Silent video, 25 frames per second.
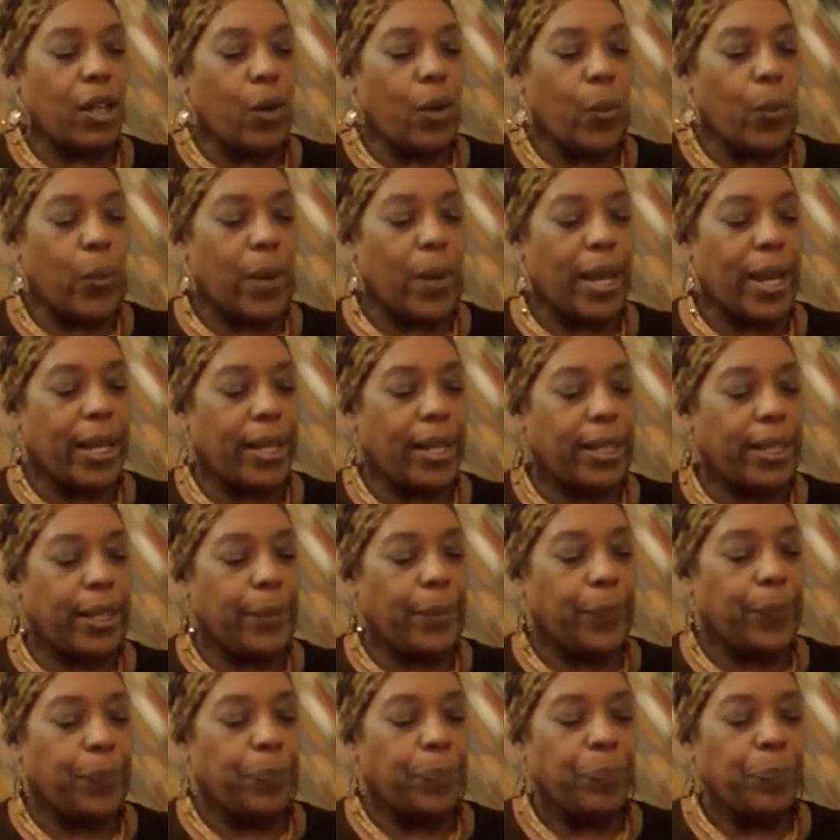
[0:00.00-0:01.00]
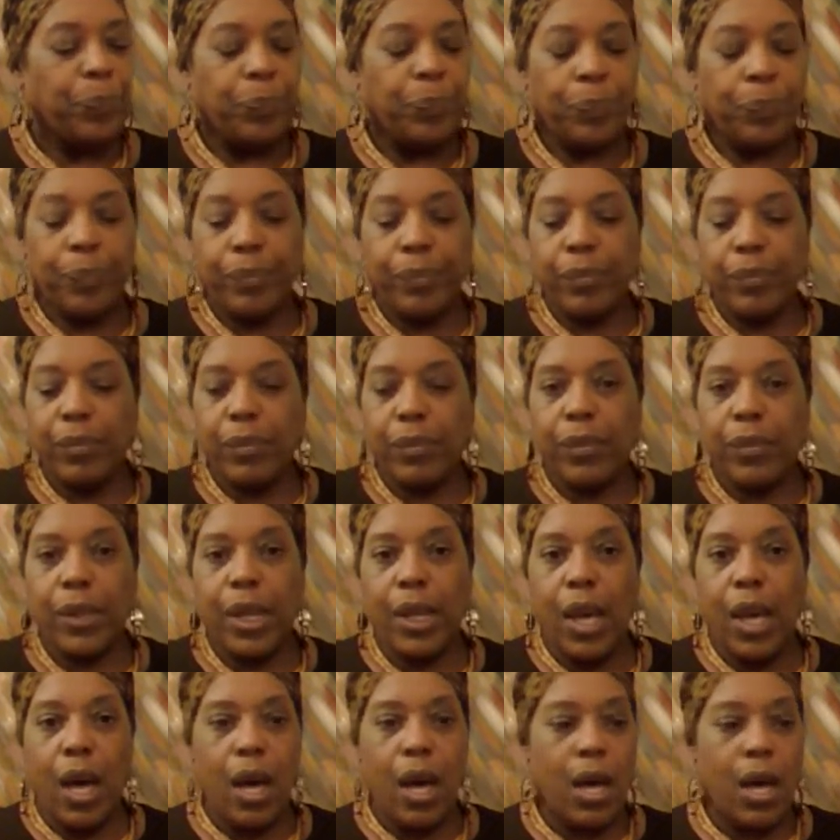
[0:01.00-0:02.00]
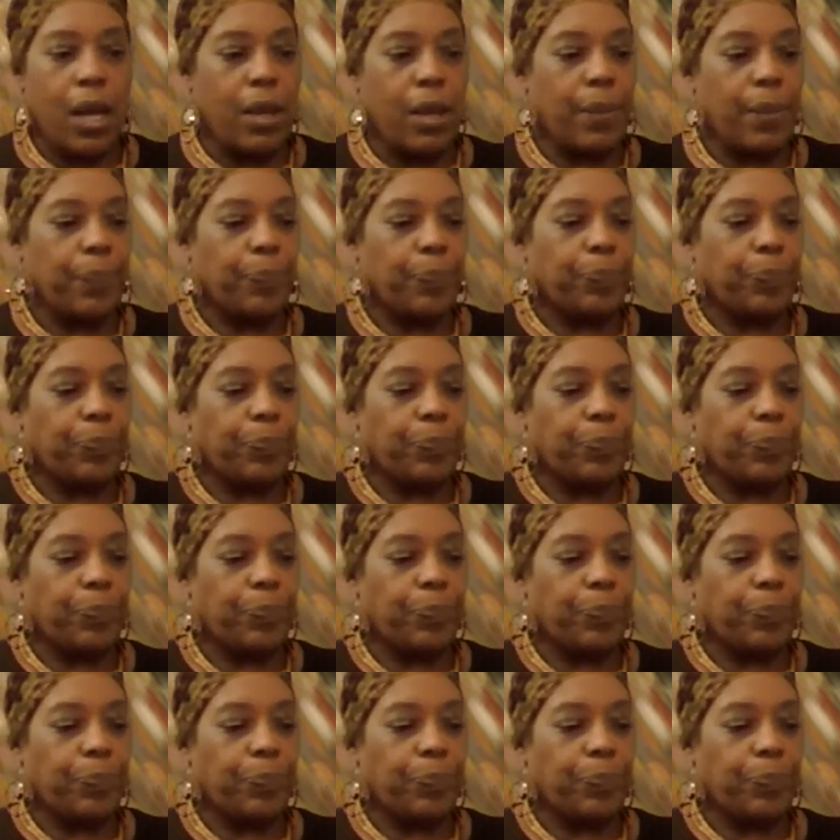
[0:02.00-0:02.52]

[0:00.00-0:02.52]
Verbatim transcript: correctly. Um,